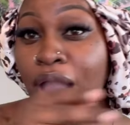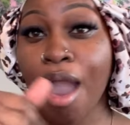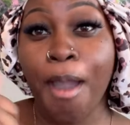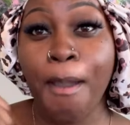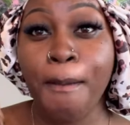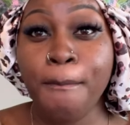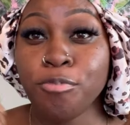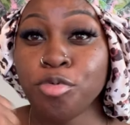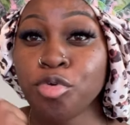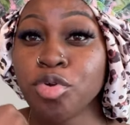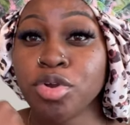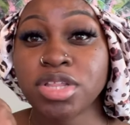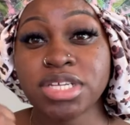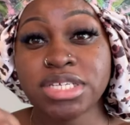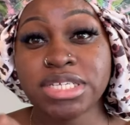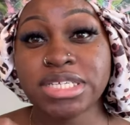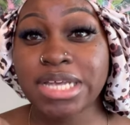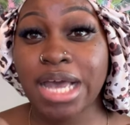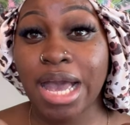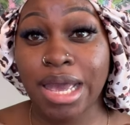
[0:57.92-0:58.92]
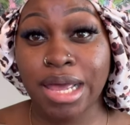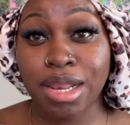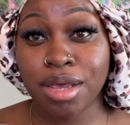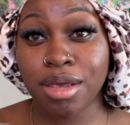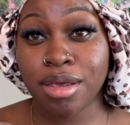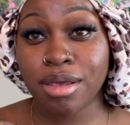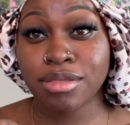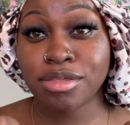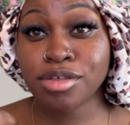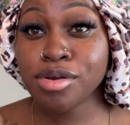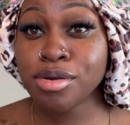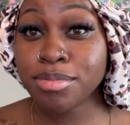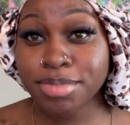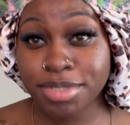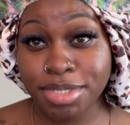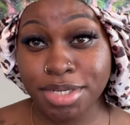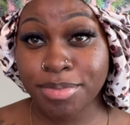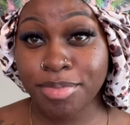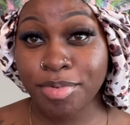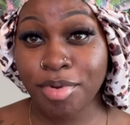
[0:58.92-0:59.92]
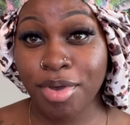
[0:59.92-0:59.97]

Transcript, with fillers: I'm real excited. Thumbs up,